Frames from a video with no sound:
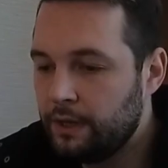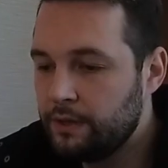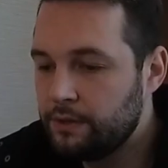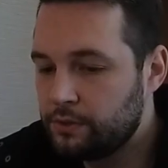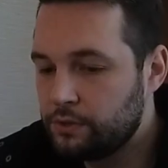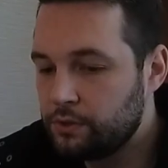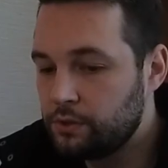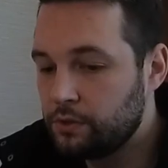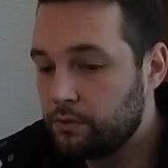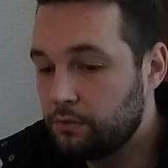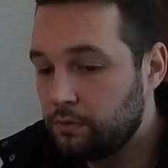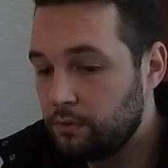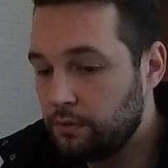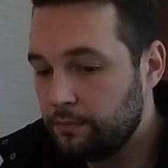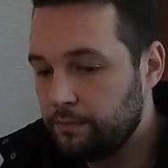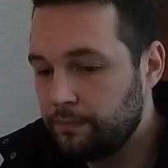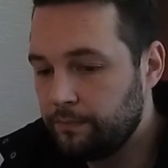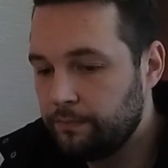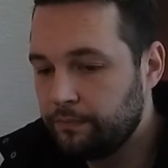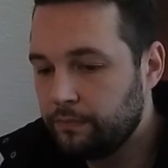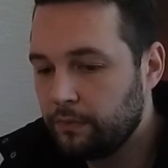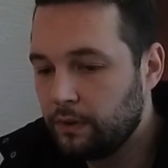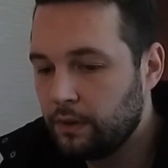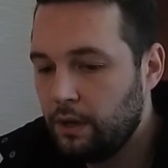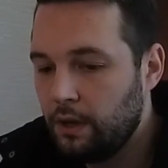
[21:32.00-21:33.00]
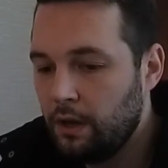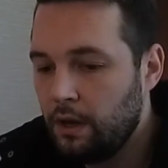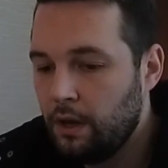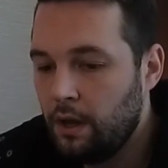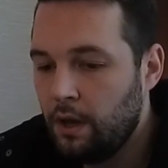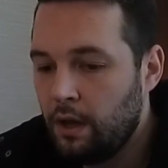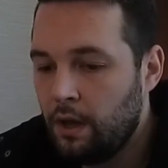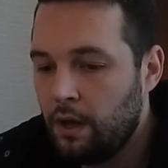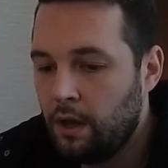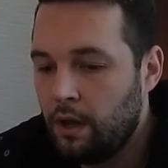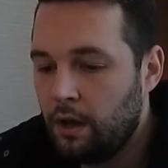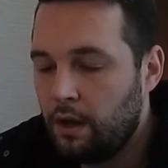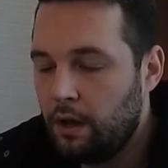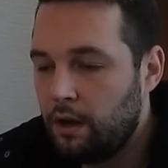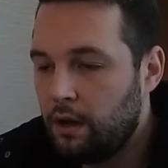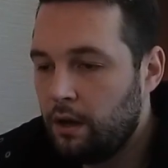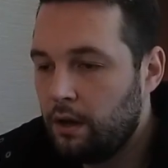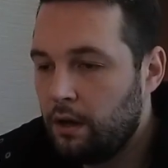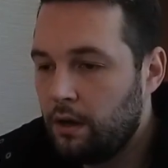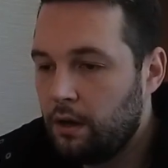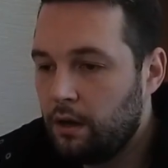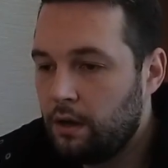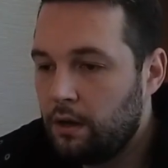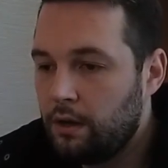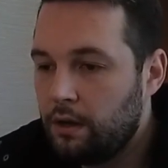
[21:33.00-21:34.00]
and so
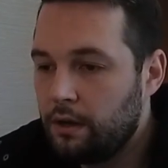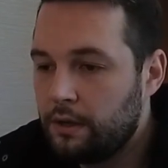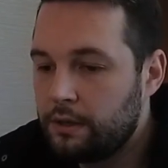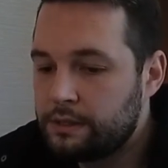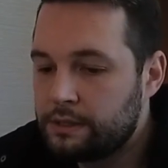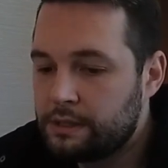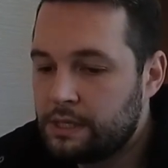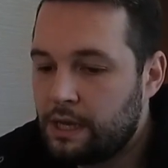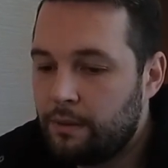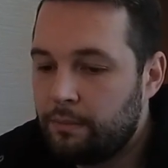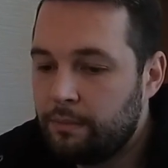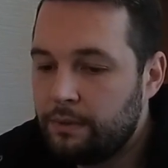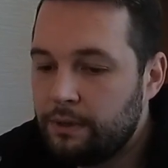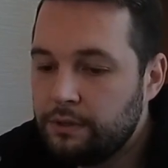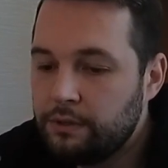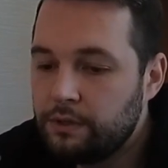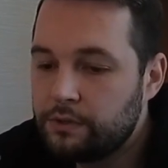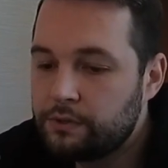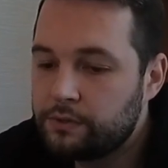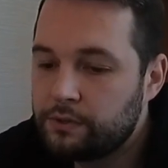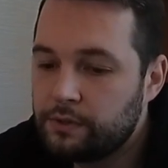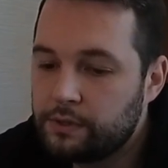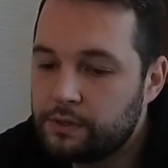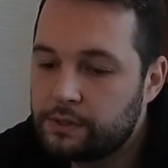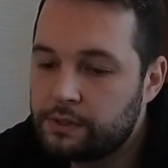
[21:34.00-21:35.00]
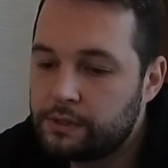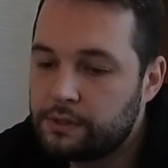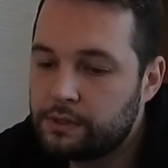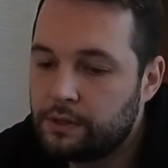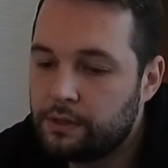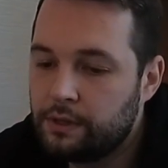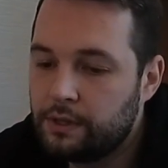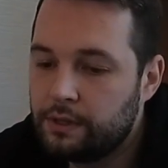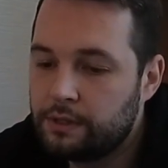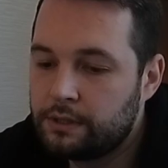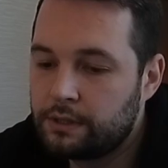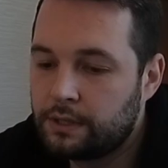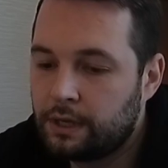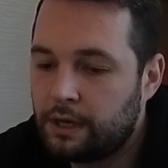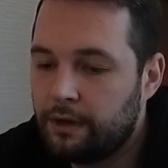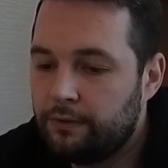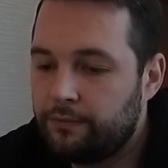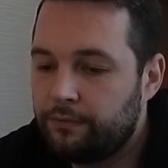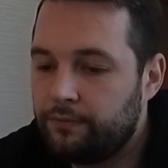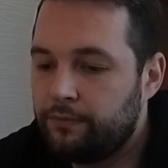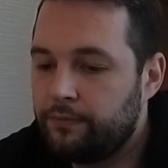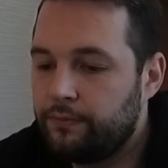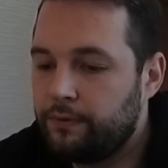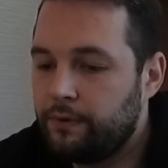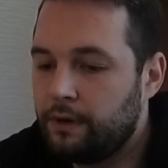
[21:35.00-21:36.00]
on. Some industries that
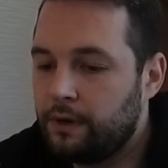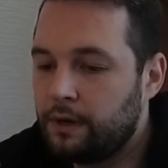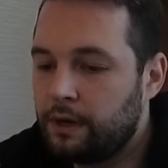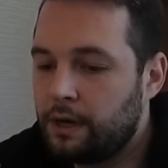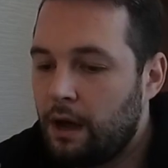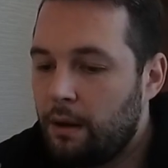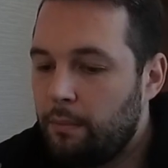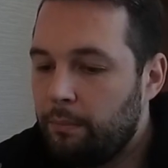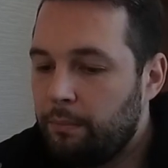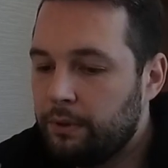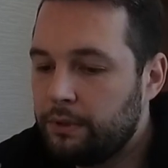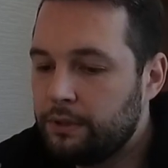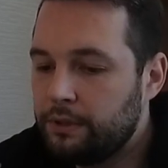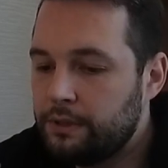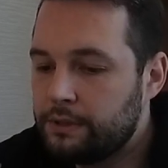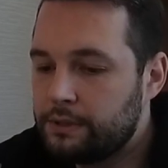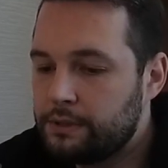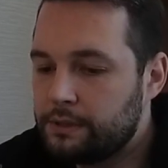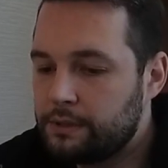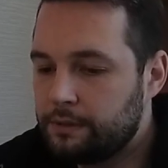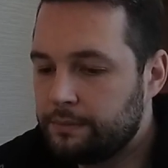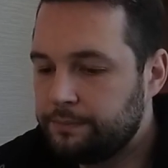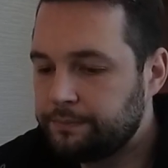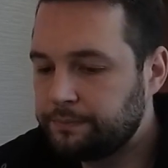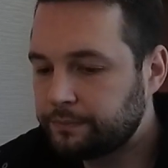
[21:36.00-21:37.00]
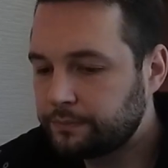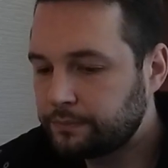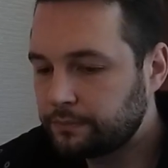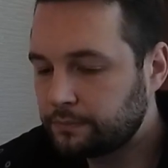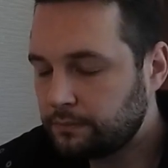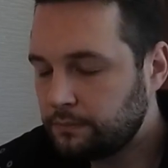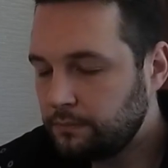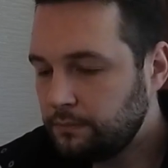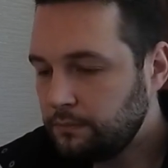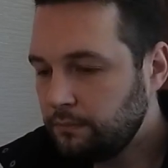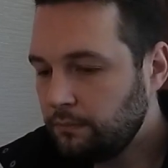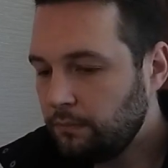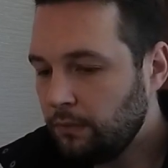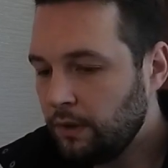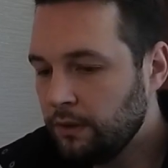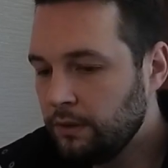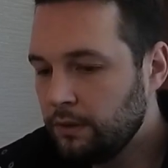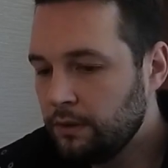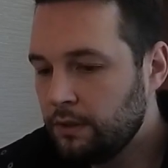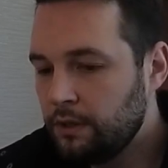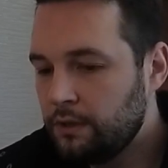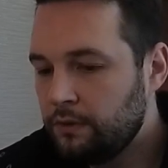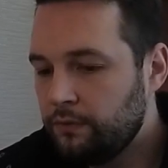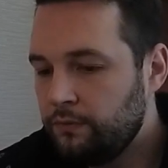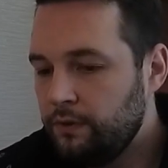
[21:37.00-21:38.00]
have companies
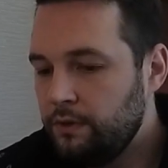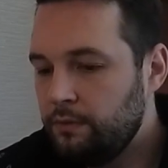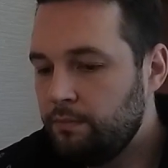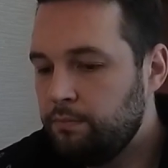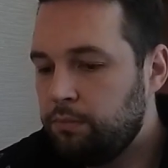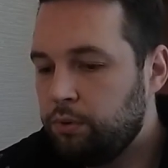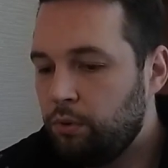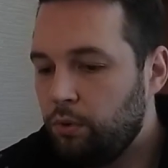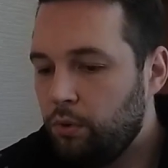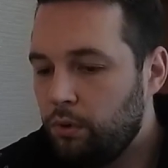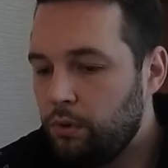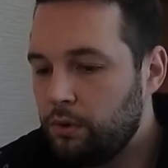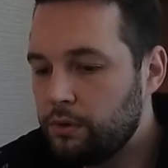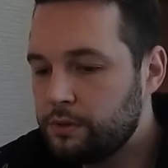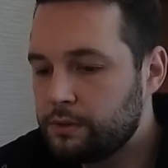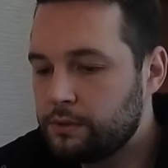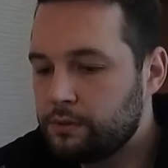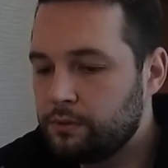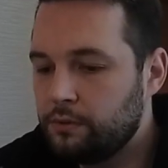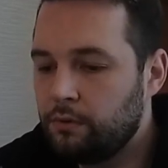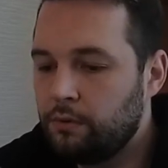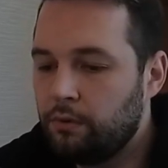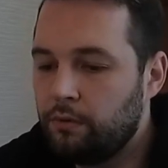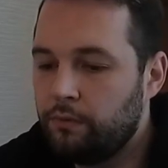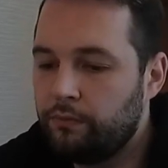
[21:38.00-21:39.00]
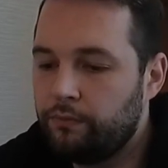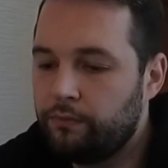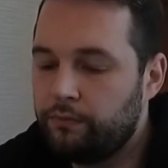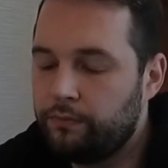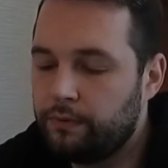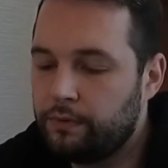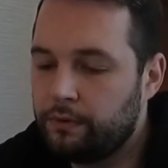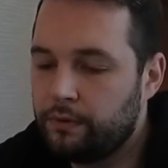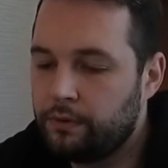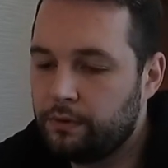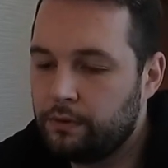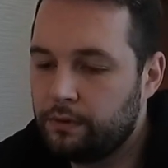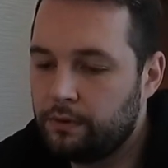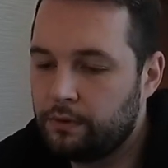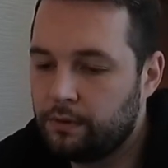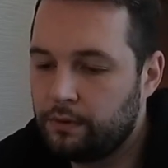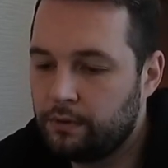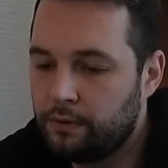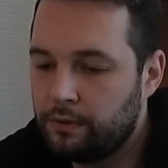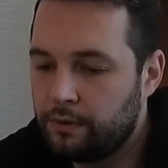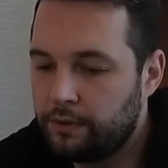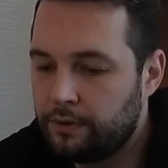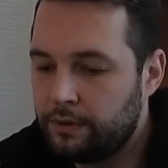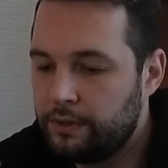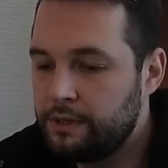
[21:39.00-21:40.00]
that fit both
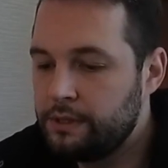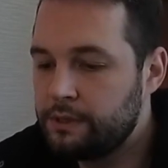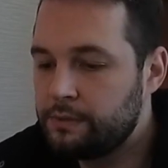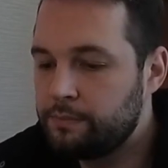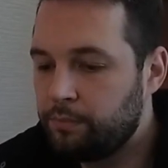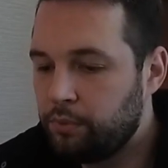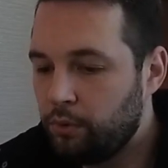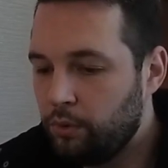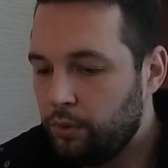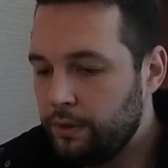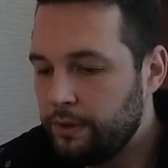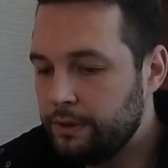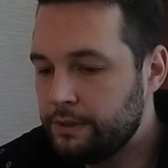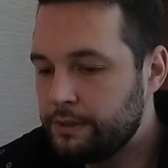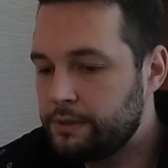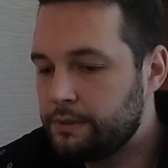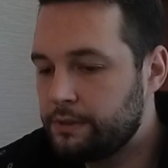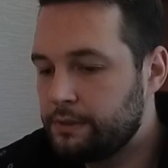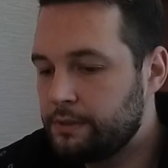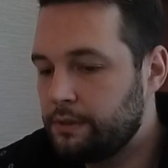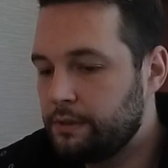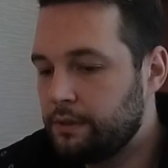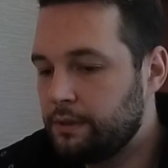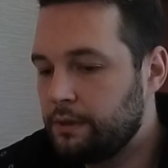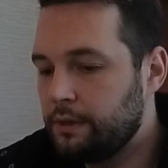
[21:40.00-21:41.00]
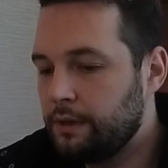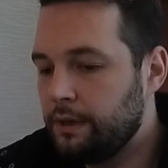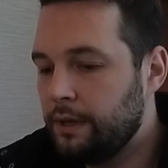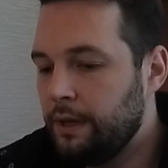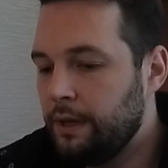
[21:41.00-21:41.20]
of these points.